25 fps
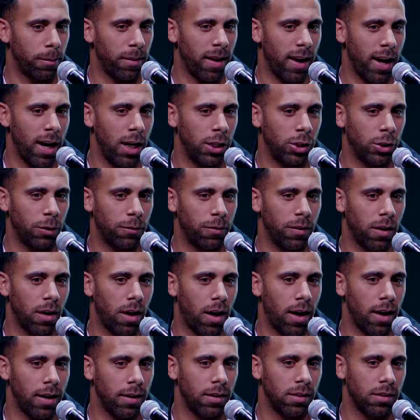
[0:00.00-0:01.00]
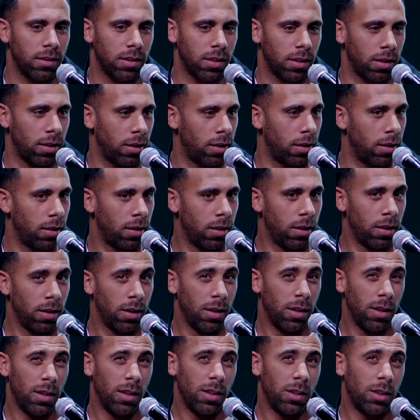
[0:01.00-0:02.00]
the age of 9 to
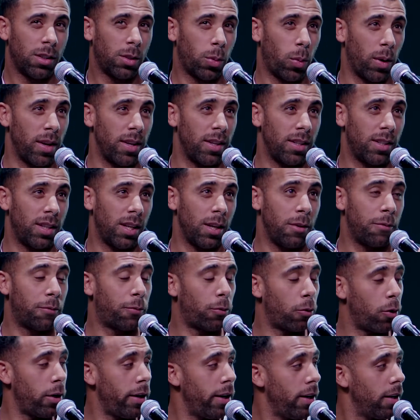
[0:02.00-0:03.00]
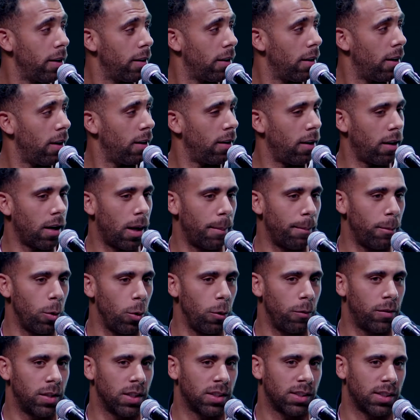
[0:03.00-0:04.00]
23, and then I
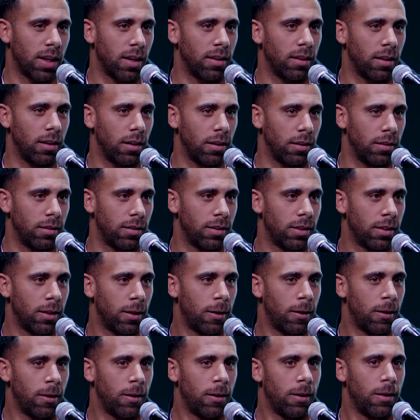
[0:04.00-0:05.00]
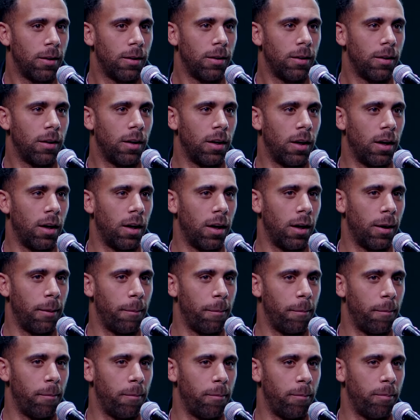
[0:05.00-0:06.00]
moved to Sunderland.
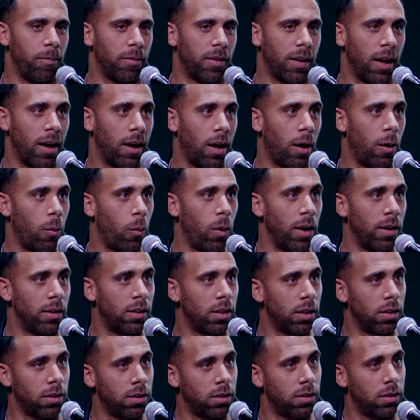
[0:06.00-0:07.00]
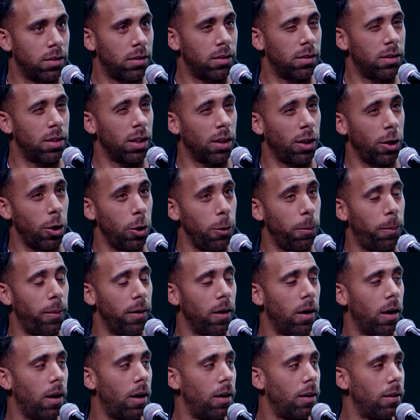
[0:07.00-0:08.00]
Then I went to
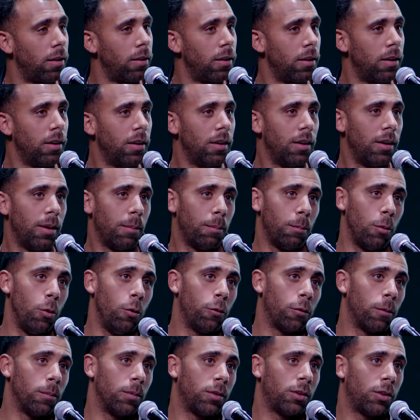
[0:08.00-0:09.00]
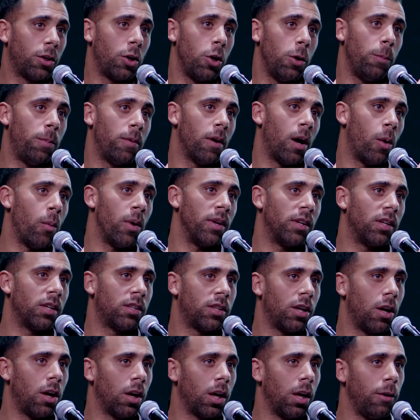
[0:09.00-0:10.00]
QPR. Moved from QPR, I went to
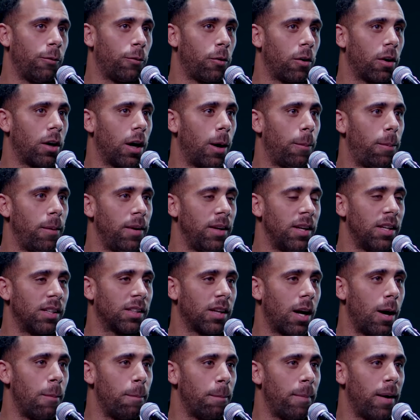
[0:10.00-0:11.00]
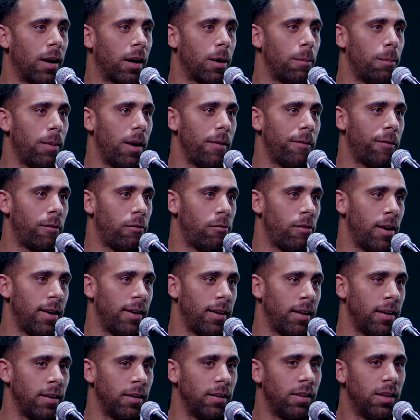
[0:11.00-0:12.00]
Turkey for a couple of years, come back and played for
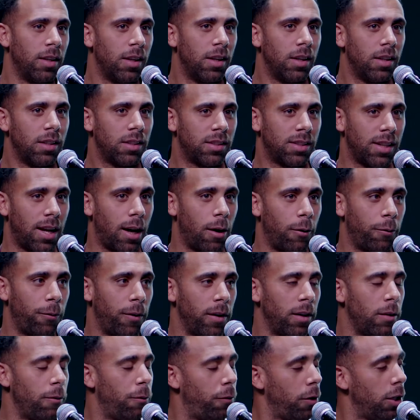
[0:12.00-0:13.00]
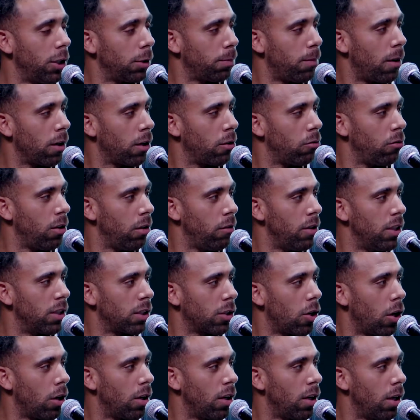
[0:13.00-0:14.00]
Reading, Southend, and finished my career in
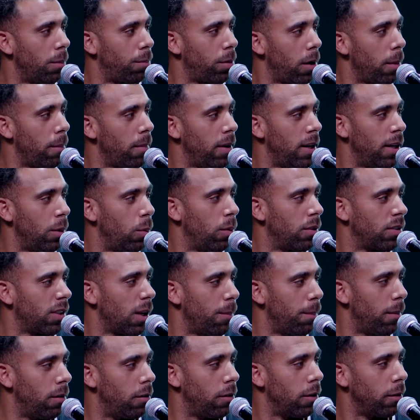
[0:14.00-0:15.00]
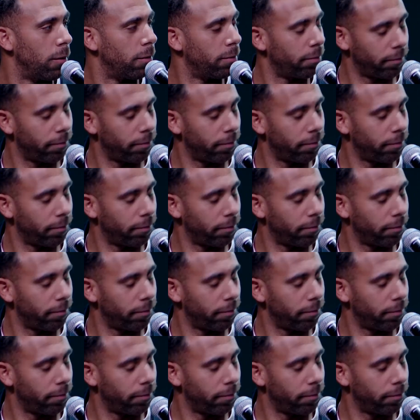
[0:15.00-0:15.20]
Scotland in the Premier League with St Mirren.